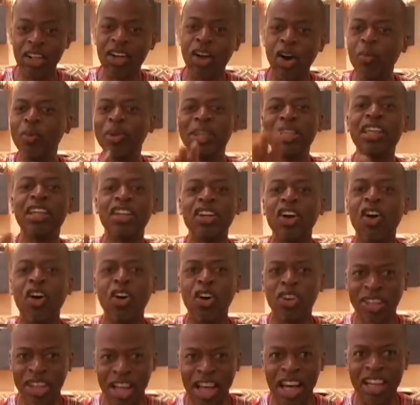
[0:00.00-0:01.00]
Oh, we need
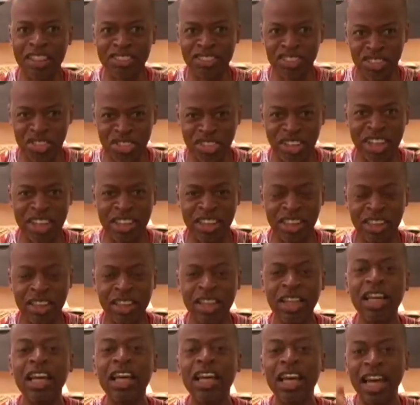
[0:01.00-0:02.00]
all kinds of training,
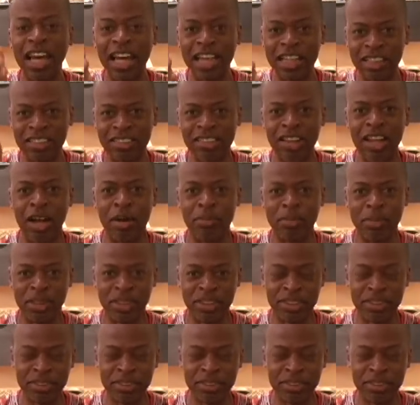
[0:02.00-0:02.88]
and it's coming.